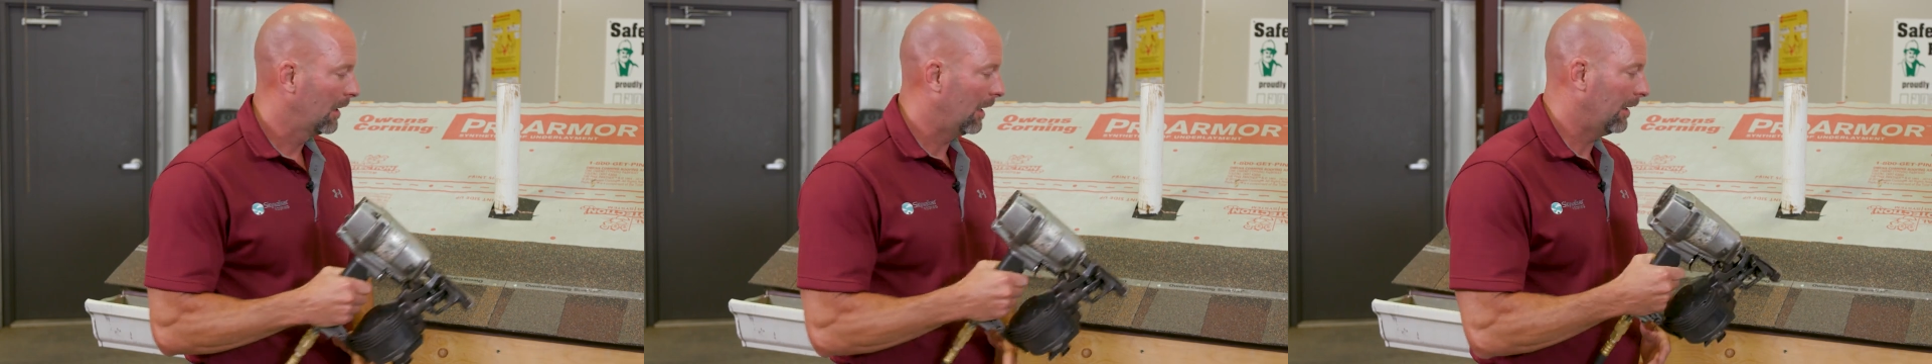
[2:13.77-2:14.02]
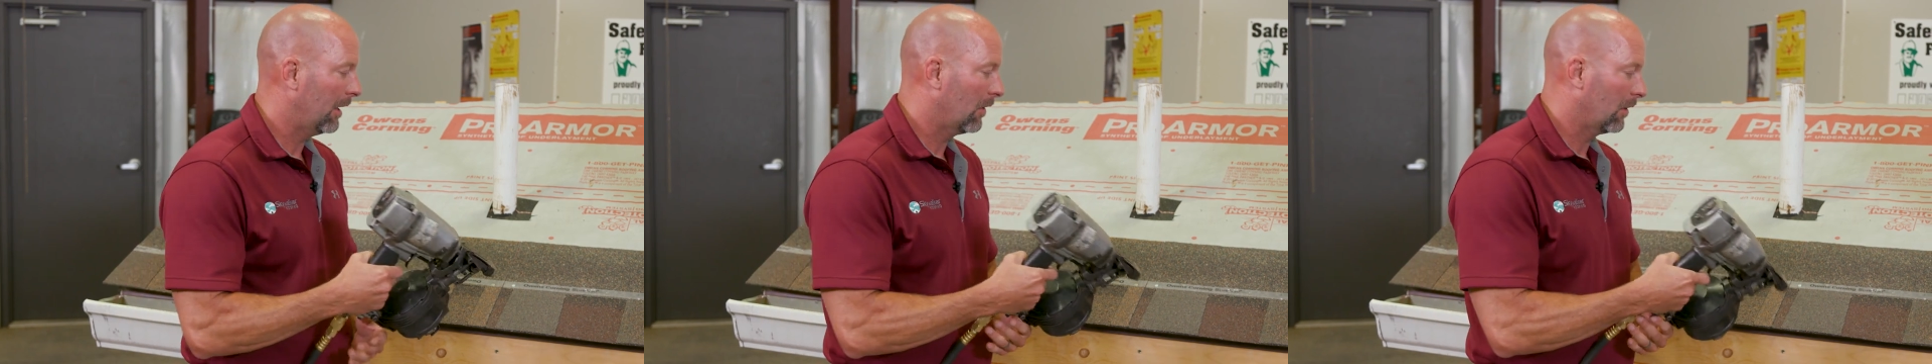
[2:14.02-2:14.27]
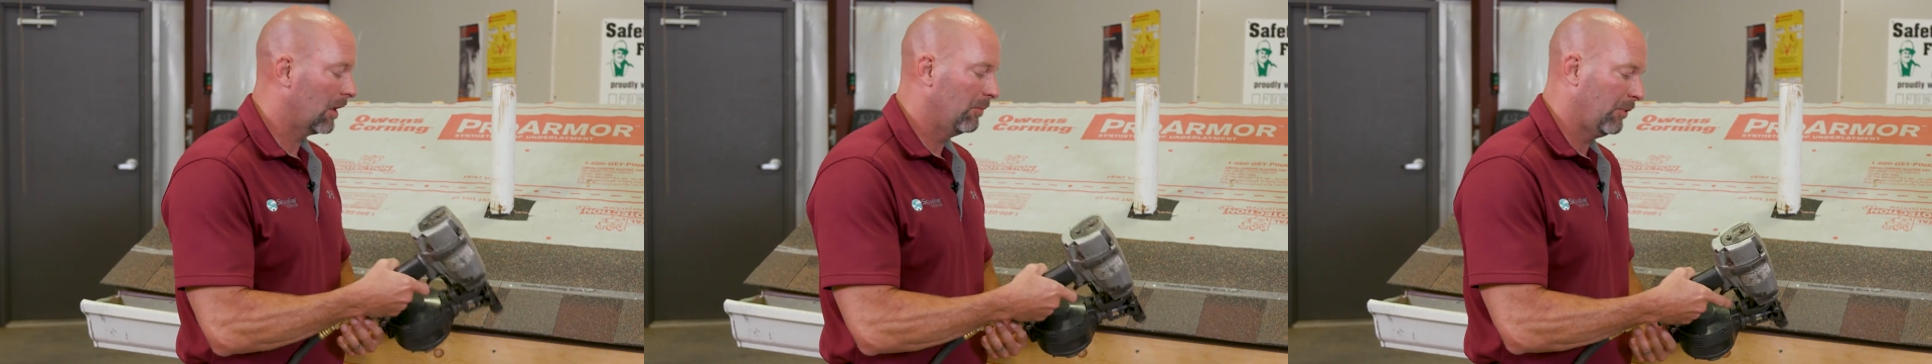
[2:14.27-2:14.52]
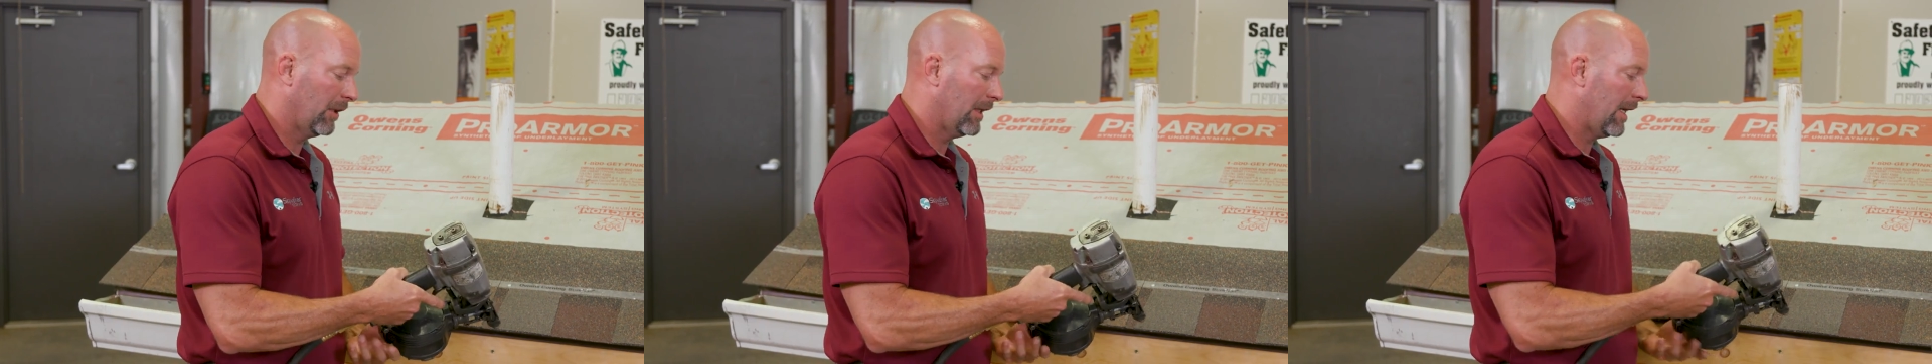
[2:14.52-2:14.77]
and they're gonna go
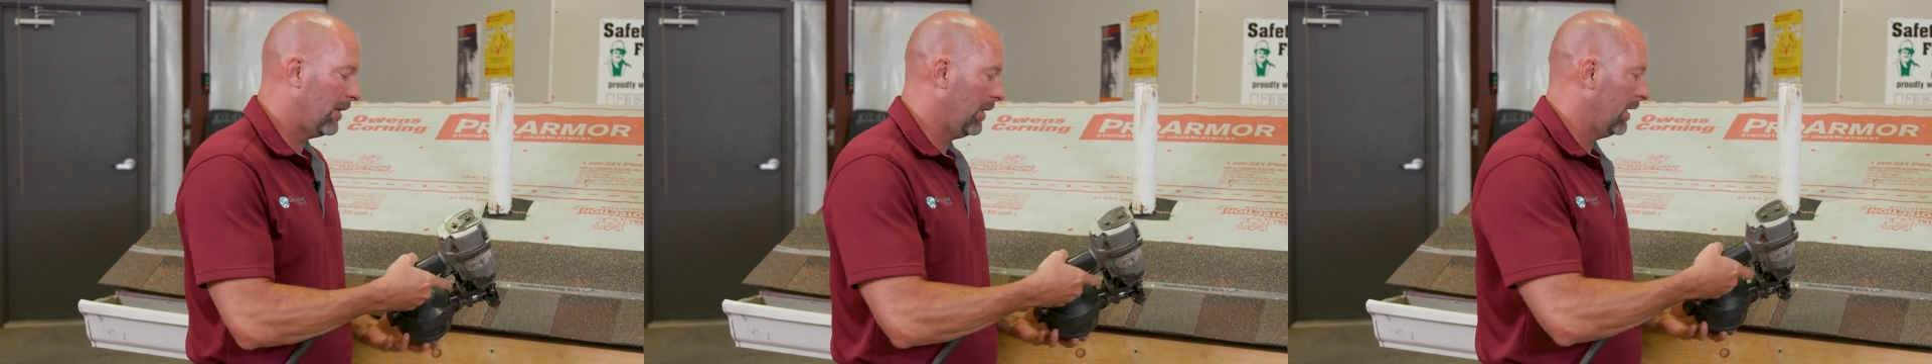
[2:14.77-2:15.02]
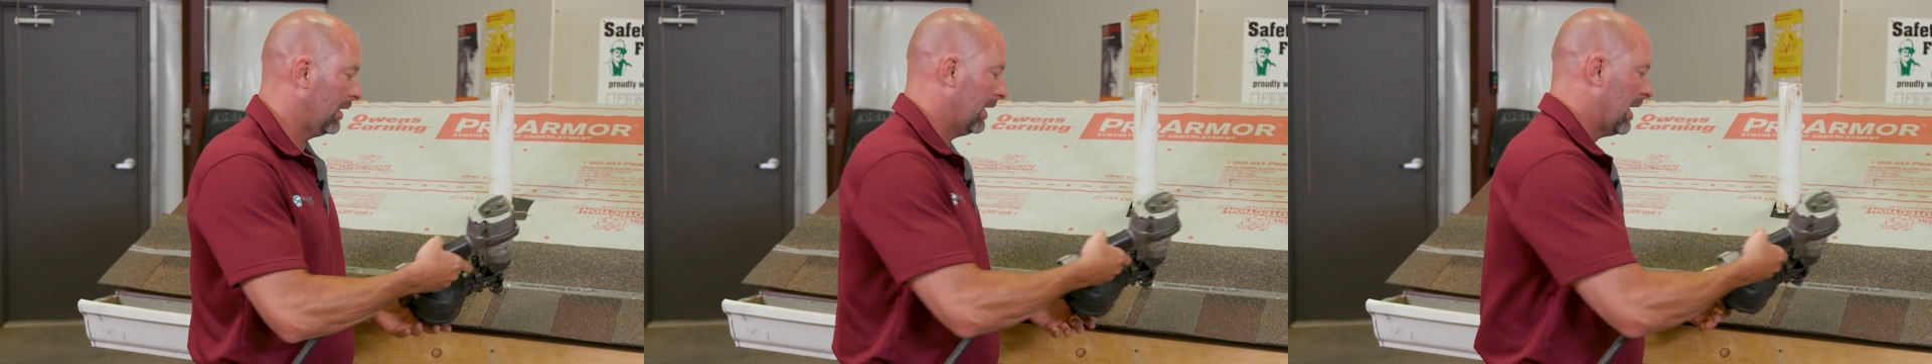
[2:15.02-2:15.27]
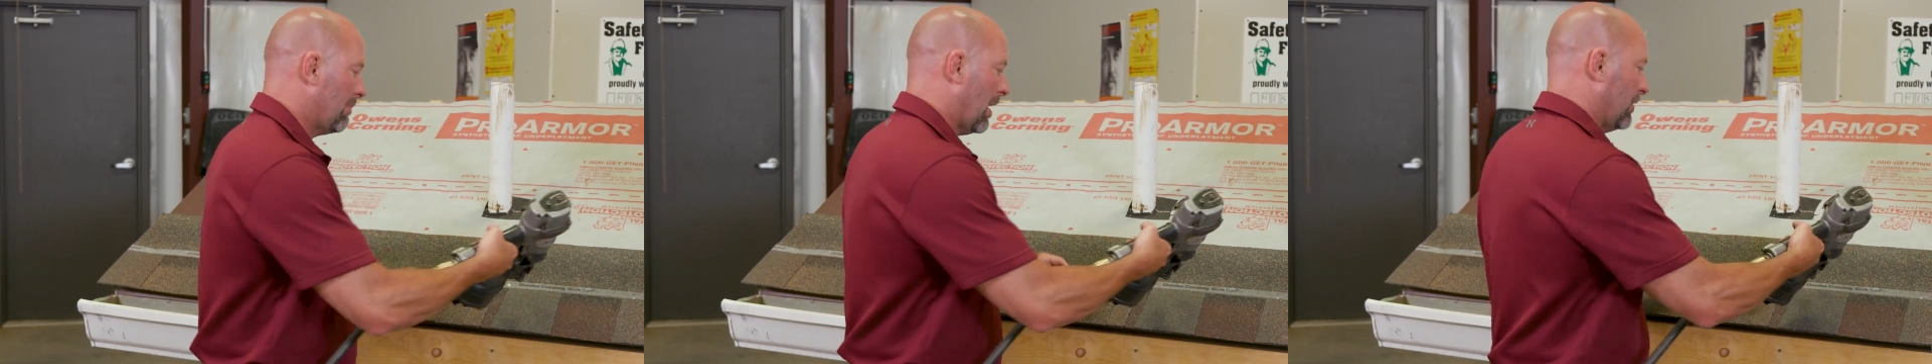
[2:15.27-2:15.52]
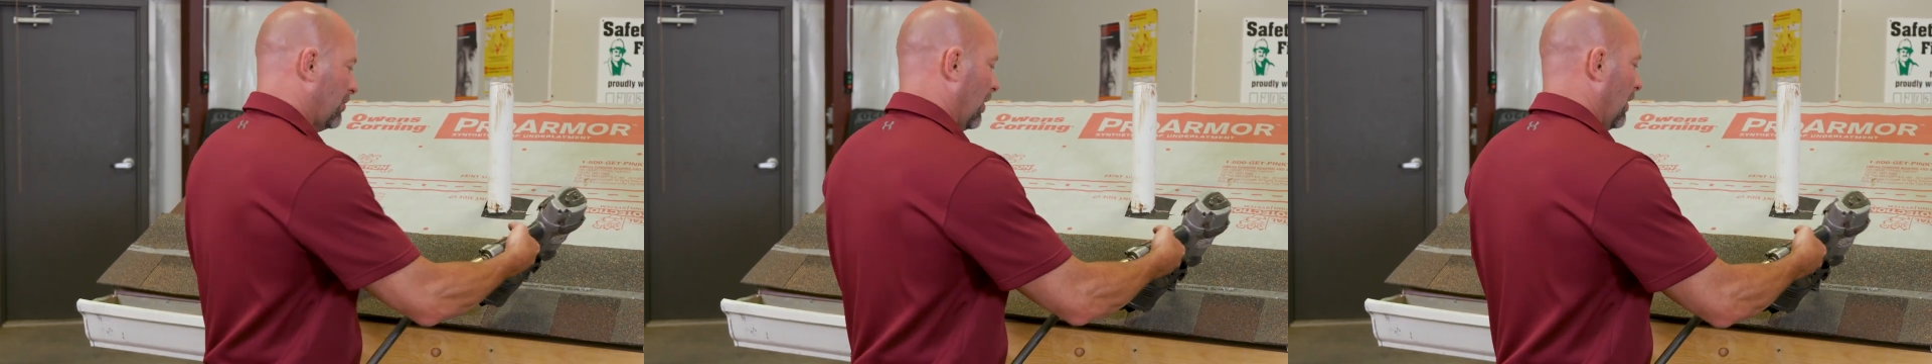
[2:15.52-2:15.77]
put a nail in and they
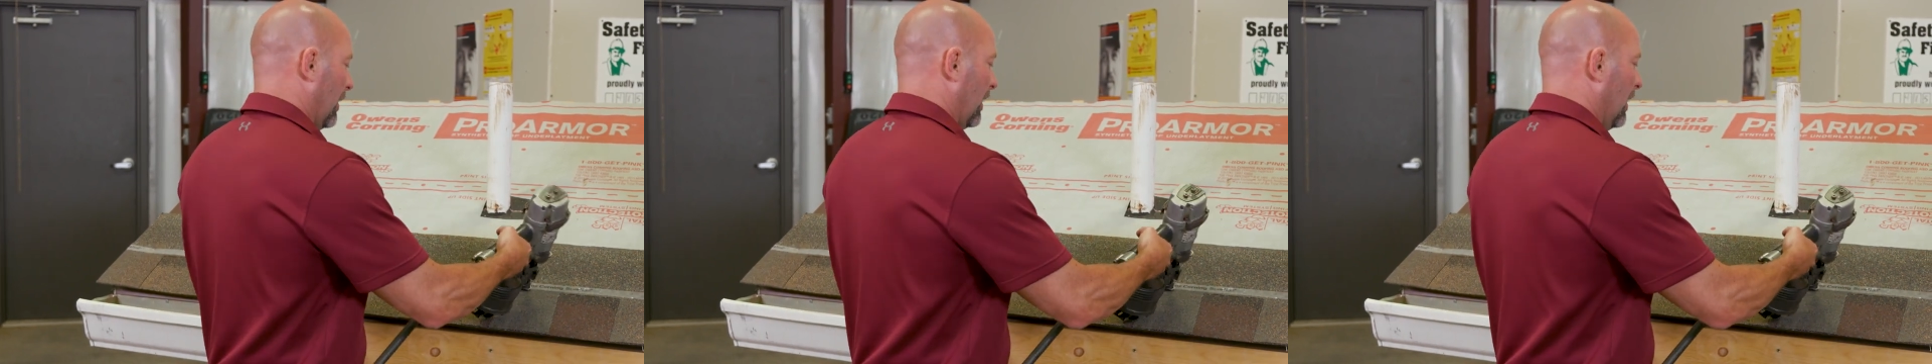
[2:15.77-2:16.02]
might turn the